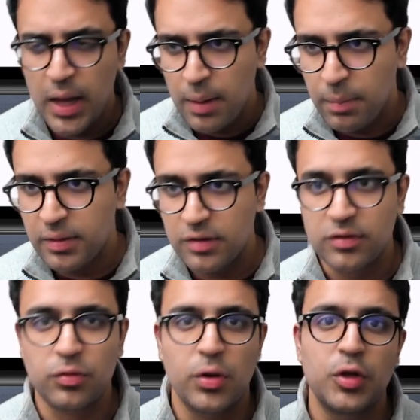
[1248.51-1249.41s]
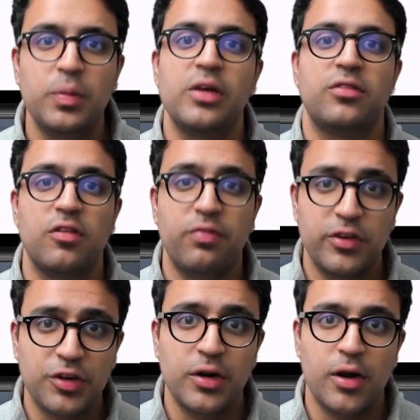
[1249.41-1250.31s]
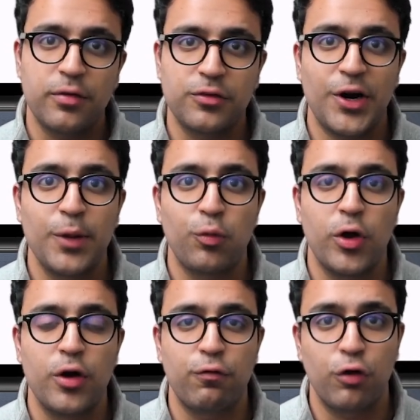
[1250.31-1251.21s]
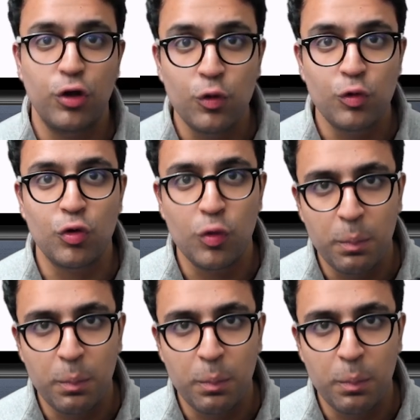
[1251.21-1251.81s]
But this is going to be a sufficient enough starting point for you to